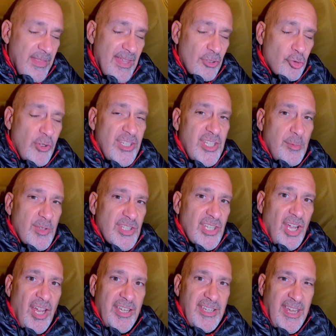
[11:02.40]
Now, that treaty was
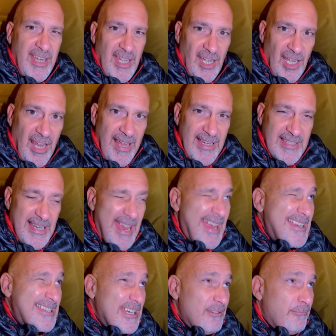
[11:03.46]
signed in late
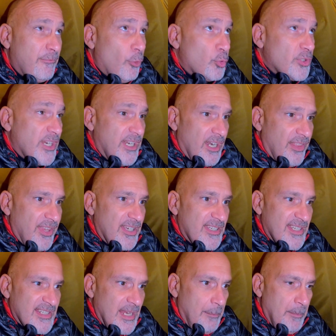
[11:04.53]
1814, I
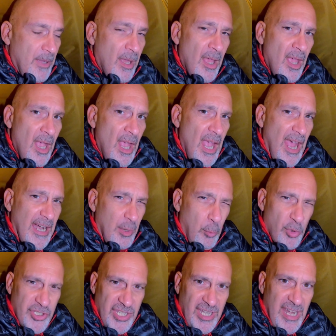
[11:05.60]
think December, and
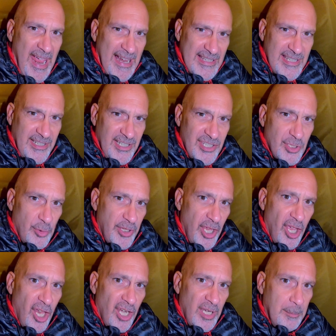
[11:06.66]
it wasn't enacted until
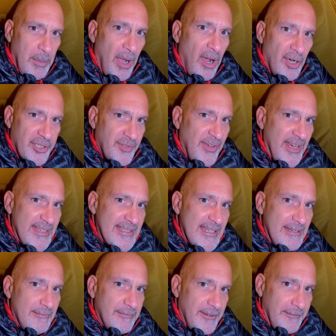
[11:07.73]
the early part of
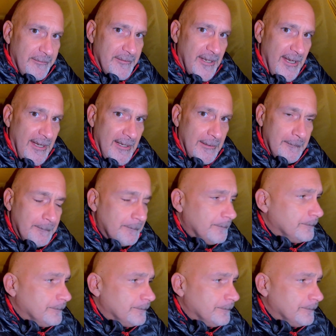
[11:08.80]
1815.